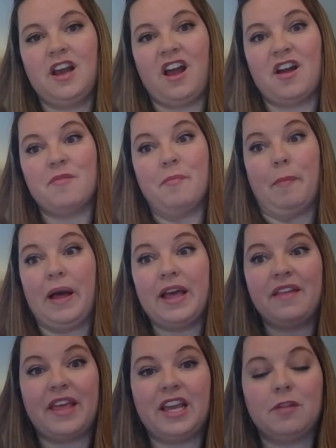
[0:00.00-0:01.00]
um, but
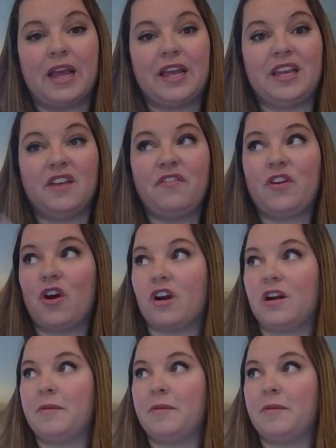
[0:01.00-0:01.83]
they could buy a gift card.